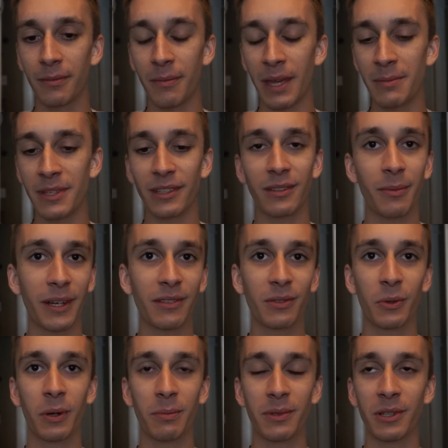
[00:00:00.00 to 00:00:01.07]
Maybe it's my
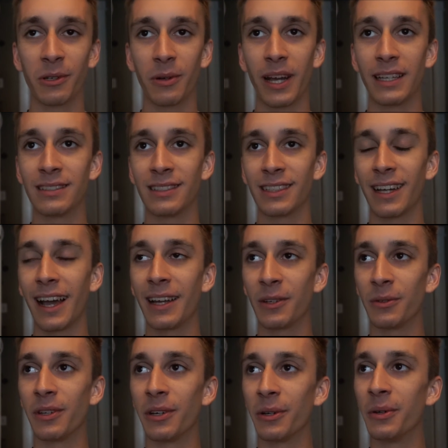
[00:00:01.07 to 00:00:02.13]
Scorpio rising, I
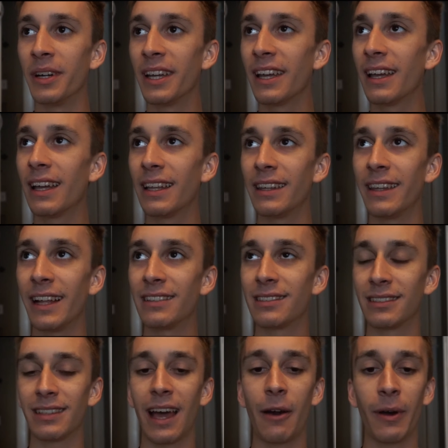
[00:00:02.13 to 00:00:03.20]
don't know. That's
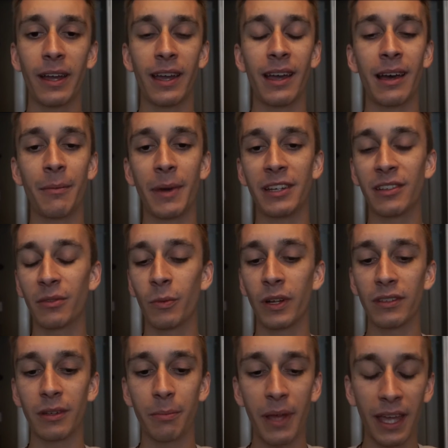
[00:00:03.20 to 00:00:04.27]
just how I am. I just
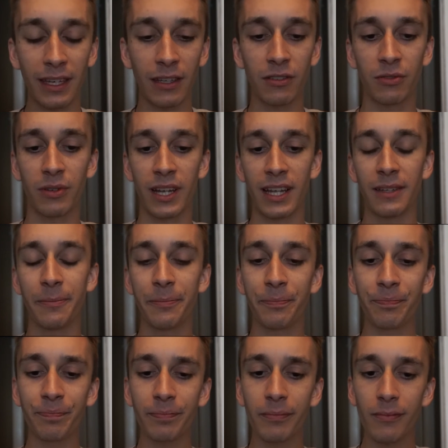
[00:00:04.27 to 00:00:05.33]
want to penetrate
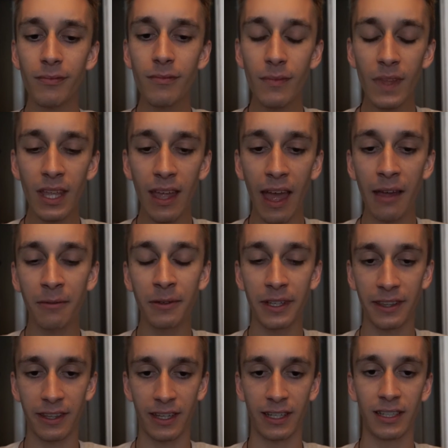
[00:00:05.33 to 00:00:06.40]

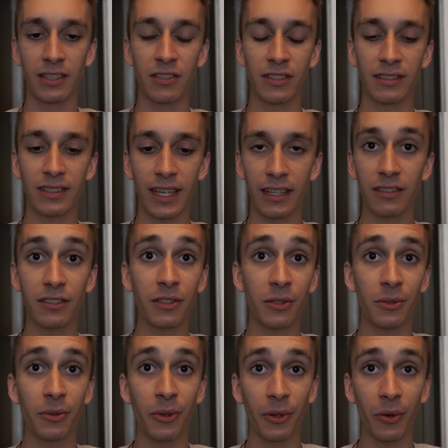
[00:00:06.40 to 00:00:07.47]
everything and just get
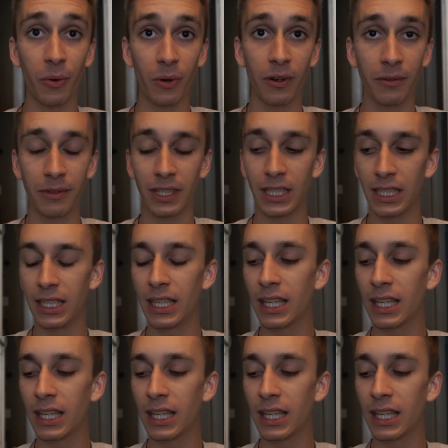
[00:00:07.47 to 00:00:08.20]
to the core of it.